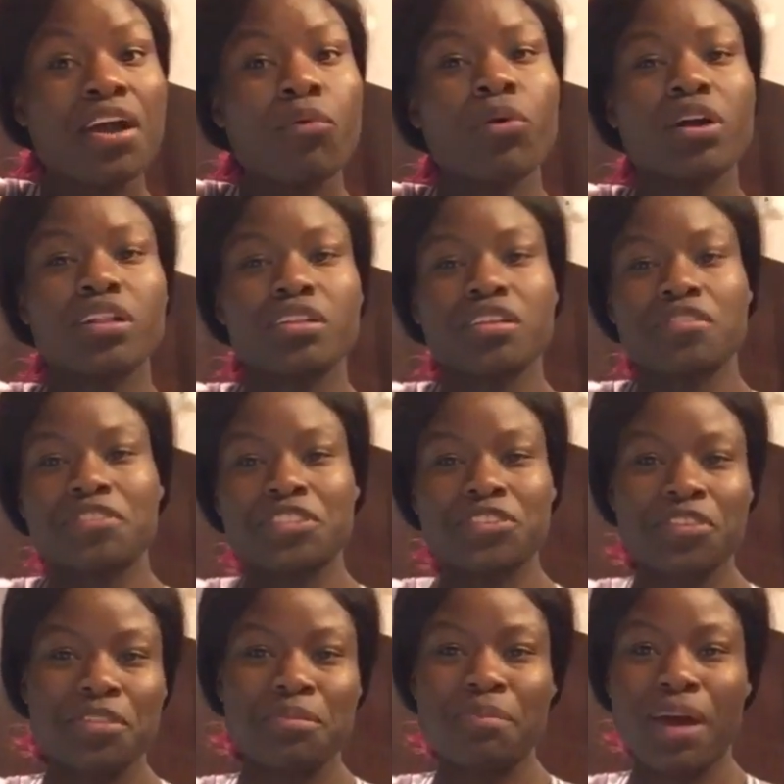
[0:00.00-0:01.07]
Well, if you
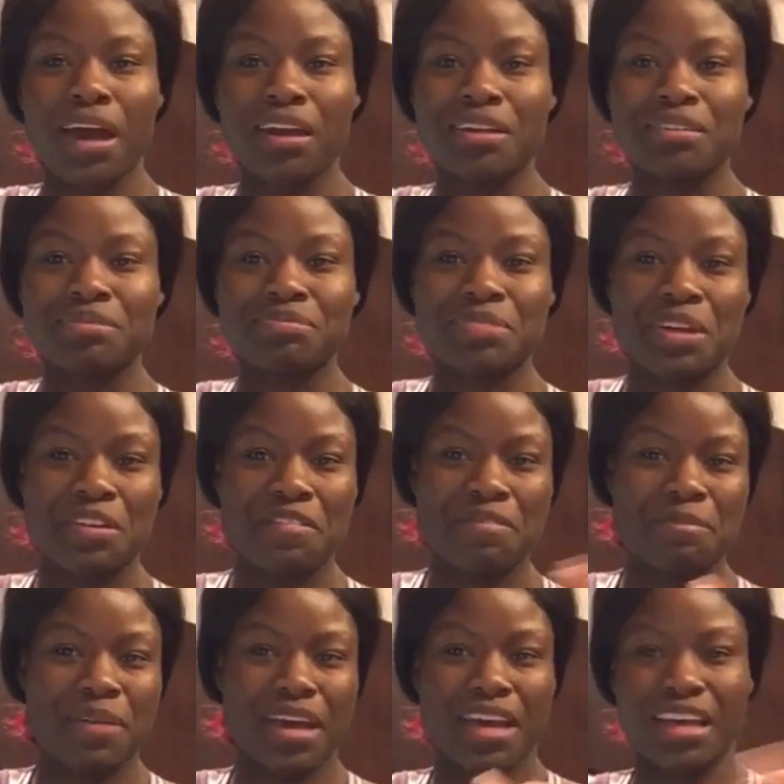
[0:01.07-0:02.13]
saw the bottom of
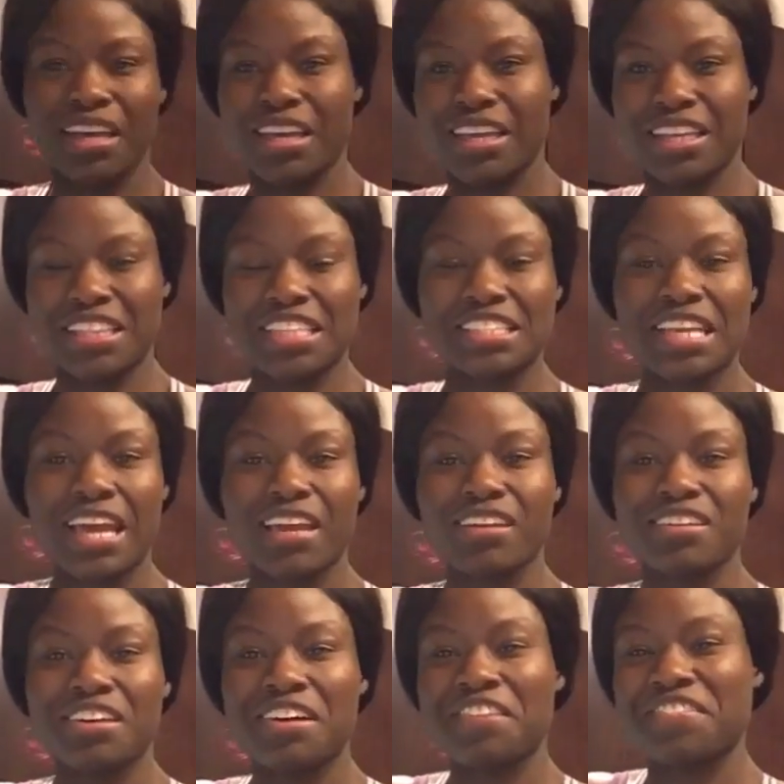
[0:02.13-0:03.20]
my, the
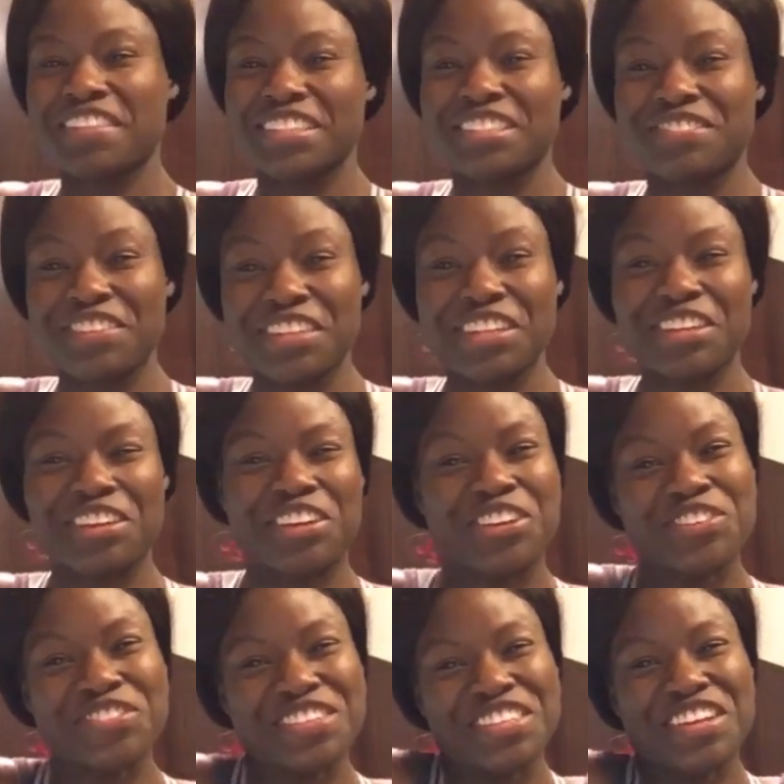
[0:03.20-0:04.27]
title of this video,
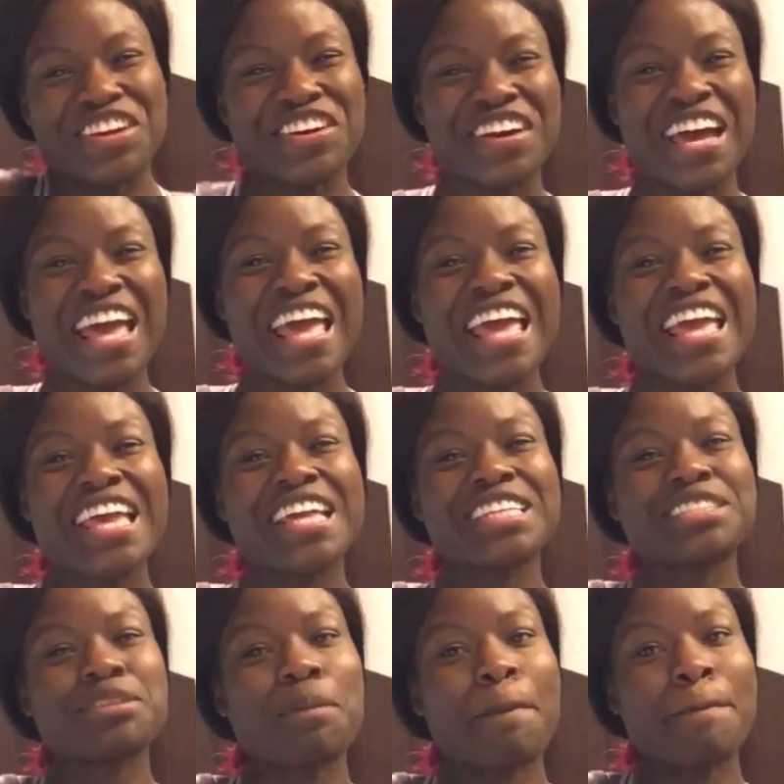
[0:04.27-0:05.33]
you would know
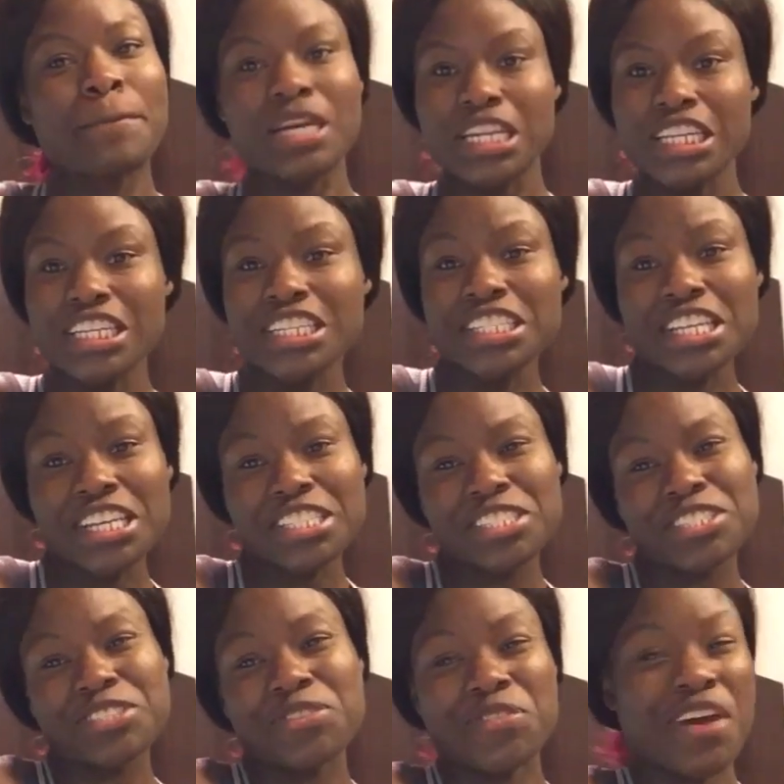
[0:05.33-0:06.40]
is butternut
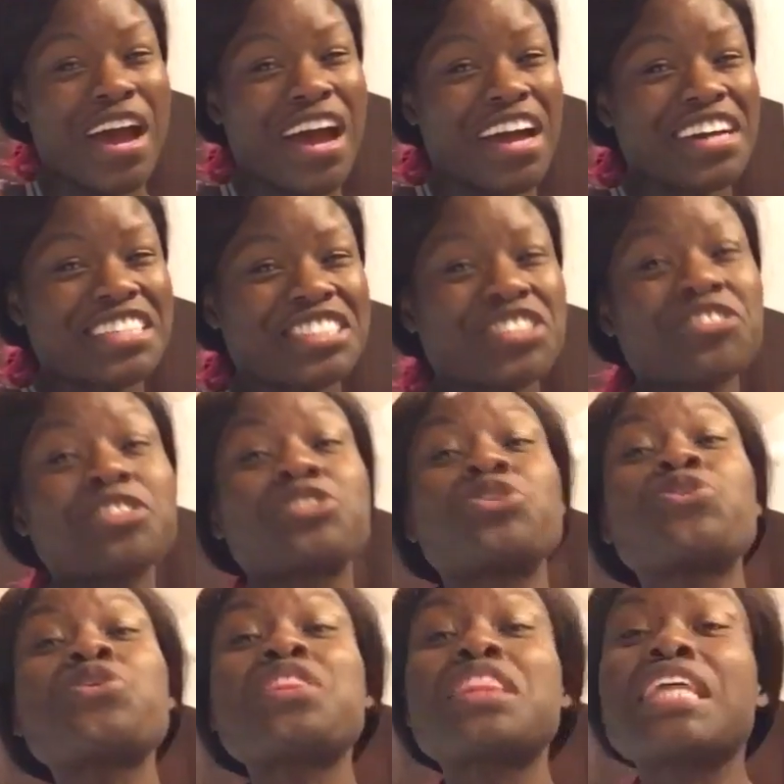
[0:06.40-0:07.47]
squash. There are
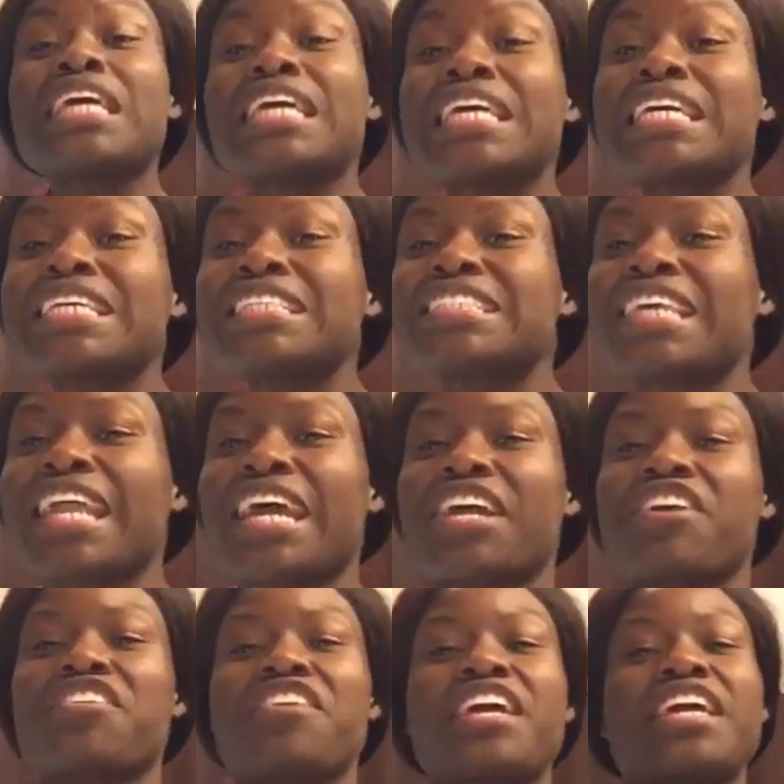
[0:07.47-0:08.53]
two things that
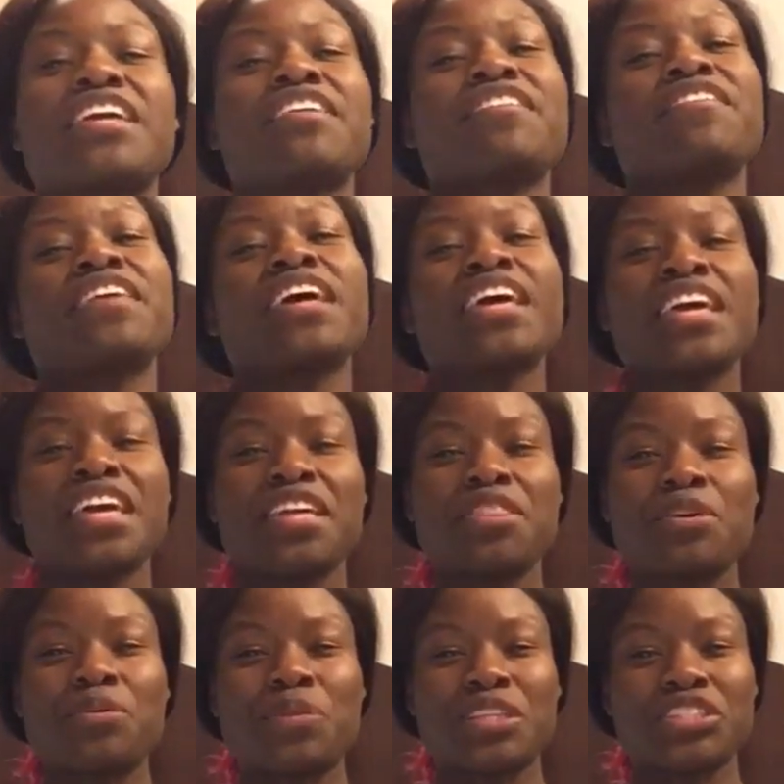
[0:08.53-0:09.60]
I crave in
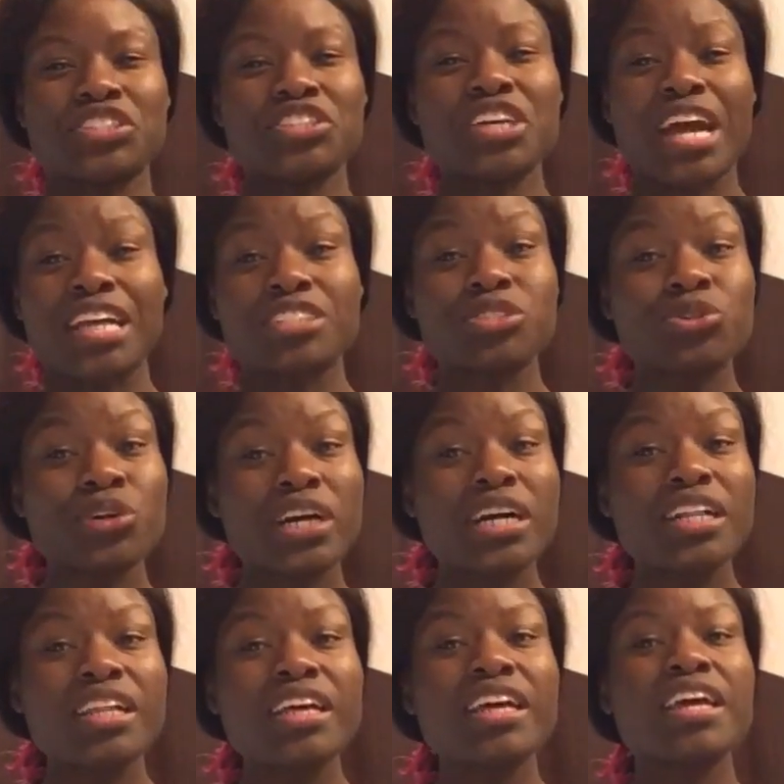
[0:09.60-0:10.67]
the winter, hot
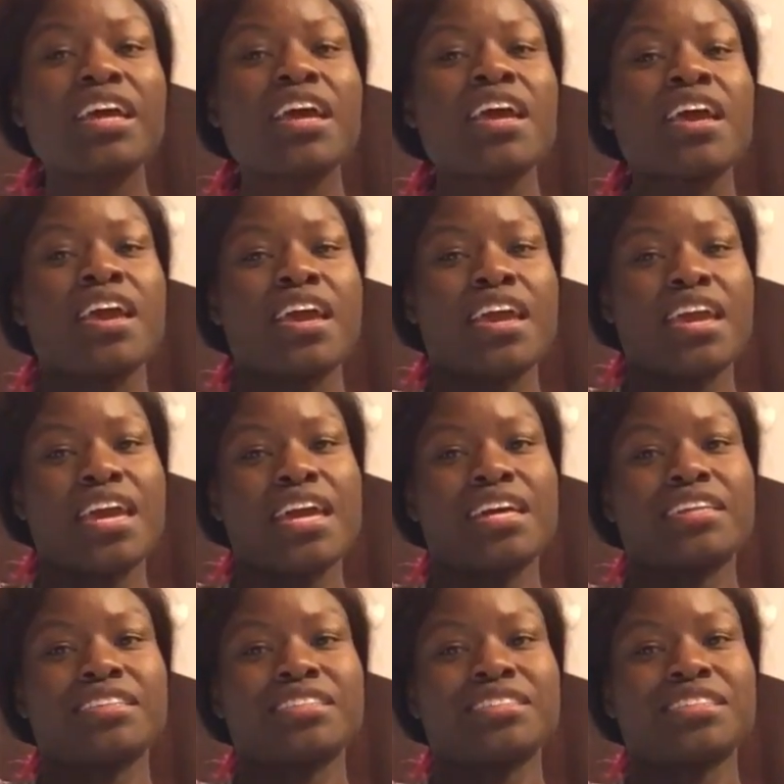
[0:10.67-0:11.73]
chocolate
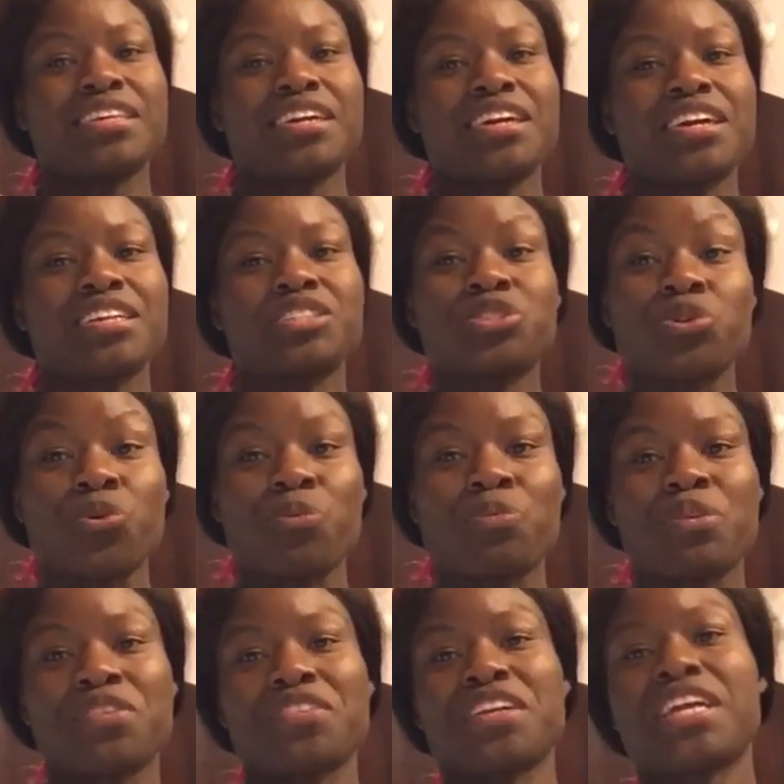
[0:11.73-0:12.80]
and soup,
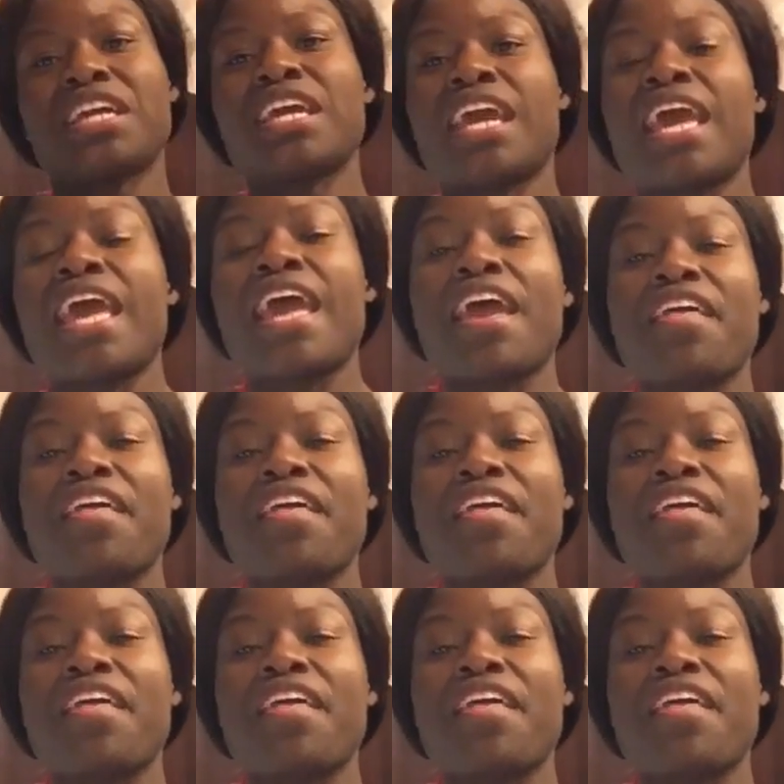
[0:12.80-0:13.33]
right?